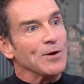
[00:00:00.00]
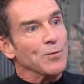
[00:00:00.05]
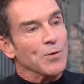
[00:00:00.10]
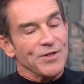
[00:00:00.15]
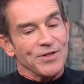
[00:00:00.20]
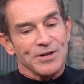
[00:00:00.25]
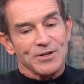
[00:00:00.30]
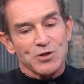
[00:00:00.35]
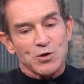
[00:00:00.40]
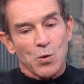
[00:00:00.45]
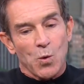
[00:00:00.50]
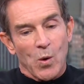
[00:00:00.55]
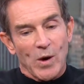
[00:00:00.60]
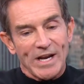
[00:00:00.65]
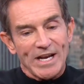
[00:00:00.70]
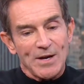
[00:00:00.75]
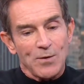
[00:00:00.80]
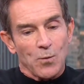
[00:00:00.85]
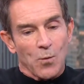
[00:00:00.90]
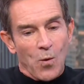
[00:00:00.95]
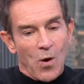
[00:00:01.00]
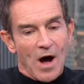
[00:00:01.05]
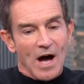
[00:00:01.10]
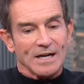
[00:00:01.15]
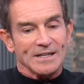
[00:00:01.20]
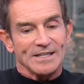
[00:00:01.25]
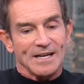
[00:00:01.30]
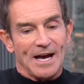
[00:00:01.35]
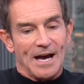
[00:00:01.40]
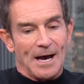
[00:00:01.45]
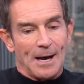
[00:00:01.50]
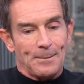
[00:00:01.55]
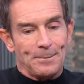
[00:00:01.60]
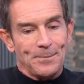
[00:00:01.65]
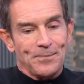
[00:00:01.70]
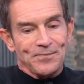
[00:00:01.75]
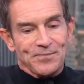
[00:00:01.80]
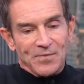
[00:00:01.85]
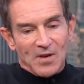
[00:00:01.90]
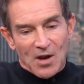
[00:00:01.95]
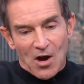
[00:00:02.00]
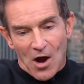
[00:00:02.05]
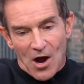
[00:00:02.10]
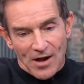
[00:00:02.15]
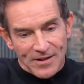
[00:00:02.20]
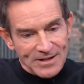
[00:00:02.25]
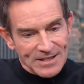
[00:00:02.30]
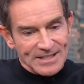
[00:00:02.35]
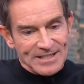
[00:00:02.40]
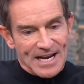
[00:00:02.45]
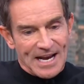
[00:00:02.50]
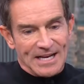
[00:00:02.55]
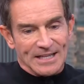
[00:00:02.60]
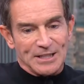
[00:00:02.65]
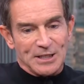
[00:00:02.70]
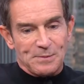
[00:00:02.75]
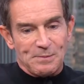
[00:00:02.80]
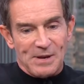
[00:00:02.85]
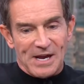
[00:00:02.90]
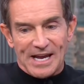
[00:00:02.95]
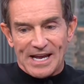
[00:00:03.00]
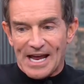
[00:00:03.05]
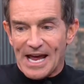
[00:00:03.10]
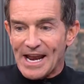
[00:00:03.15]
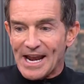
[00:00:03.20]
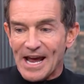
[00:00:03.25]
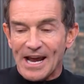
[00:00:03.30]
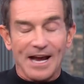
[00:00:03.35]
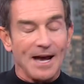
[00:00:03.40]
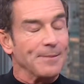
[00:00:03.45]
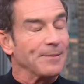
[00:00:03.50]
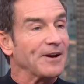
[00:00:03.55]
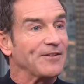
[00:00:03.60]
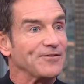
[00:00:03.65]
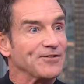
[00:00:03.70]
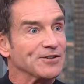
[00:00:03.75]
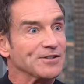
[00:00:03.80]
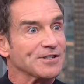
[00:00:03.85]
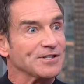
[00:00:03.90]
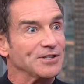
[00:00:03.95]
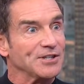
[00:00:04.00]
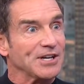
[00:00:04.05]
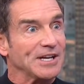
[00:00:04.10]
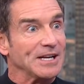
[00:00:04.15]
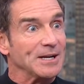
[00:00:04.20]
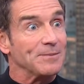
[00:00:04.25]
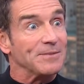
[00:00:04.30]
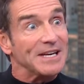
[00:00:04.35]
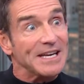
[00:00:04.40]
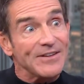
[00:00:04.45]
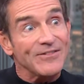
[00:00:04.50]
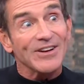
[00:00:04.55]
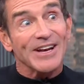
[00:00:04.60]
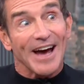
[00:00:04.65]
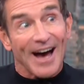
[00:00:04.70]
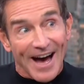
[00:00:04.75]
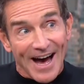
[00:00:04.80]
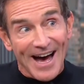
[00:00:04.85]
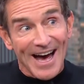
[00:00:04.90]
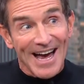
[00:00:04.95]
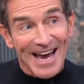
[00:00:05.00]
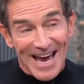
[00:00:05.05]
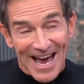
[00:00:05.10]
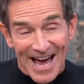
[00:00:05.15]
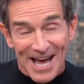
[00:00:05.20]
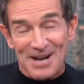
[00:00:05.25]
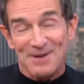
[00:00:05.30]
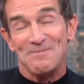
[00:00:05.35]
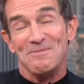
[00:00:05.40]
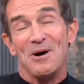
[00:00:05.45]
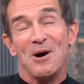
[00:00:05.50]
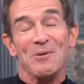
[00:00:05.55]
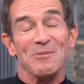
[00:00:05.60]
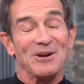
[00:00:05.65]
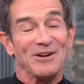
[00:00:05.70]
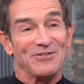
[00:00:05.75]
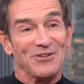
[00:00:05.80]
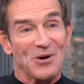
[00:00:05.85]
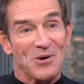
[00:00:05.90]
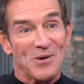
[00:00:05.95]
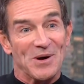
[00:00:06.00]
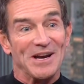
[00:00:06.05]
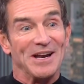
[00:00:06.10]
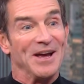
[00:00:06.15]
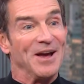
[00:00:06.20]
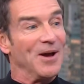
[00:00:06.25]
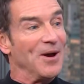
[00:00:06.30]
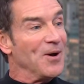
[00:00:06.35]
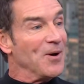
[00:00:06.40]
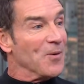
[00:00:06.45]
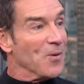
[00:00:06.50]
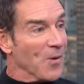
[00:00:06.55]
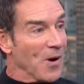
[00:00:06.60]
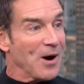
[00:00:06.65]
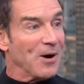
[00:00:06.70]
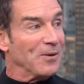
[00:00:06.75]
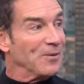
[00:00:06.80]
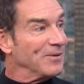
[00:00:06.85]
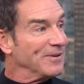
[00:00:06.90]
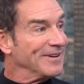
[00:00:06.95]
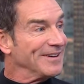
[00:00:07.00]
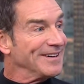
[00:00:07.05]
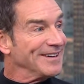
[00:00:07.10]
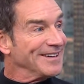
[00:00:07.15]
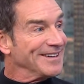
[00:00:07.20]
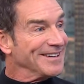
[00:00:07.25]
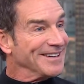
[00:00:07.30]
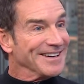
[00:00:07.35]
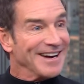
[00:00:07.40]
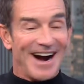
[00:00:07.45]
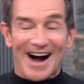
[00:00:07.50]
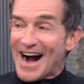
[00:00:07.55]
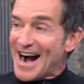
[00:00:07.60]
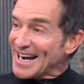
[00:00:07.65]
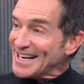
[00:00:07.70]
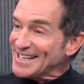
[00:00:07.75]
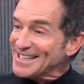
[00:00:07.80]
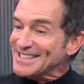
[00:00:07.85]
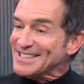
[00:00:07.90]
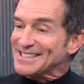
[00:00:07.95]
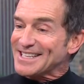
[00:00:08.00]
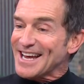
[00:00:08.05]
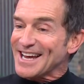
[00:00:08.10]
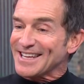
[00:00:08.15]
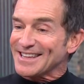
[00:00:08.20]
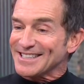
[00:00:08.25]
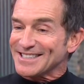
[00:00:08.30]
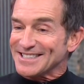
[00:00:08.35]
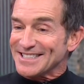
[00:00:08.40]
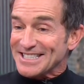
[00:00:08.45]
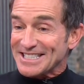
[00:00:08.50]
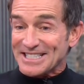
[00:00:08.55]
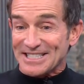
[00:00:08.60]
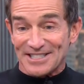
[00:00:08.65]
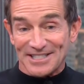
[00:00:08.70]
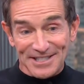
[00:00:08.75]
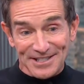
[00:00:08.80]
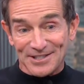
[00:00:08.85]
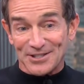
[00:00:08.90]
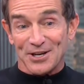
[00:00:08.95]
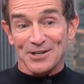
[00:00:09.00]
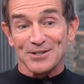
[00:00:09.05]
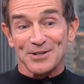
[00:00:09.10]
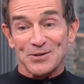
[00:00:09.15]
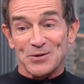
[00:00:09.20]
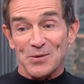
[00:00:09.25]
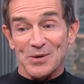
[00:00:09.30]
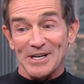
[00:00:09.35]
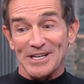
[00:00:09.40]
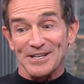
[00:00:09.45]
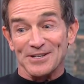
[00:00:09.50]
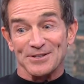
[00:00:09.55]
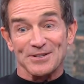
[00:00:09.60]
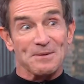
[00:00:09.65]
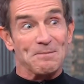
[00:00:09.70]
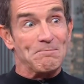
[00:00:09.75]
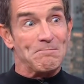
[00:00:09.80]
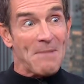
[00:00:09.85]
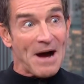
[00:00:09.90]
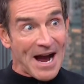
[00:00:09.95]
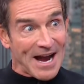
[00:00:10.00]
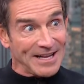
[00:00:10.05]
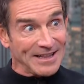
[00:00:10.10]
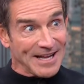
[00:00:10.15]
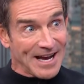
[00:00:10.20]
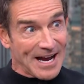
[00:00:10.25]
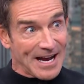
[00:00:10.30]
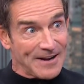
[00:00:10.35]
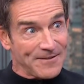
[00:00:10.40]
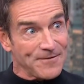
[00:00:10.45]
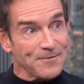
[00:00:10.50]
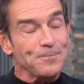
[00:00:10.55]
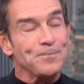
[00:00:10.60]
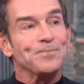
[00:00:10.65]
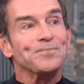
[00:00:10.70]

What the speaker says: When the 20 walked up on the sand spit and I got my first look at him, even I had a moment of going, whoa, I need to take this in because this is also 20 years of my life.